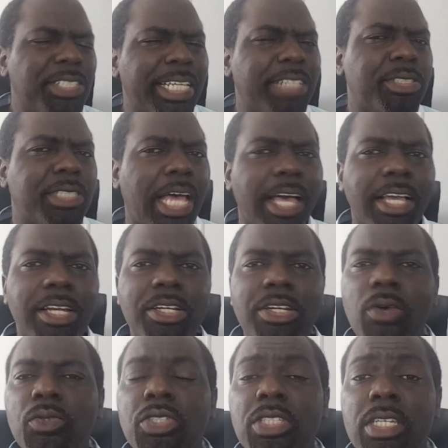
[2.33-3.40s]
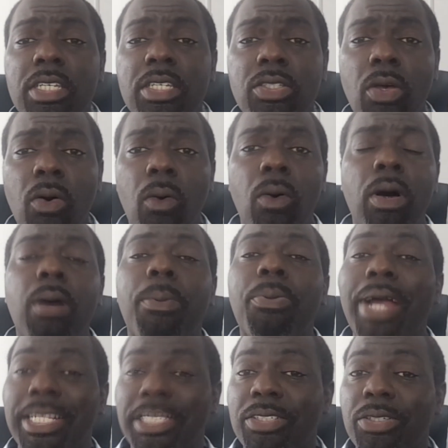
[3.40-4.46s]
health diagnosis or a
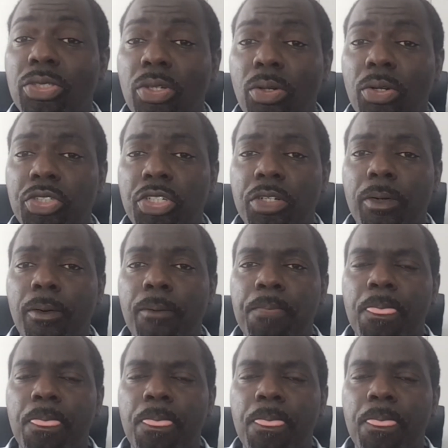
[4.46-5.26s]
practical solution?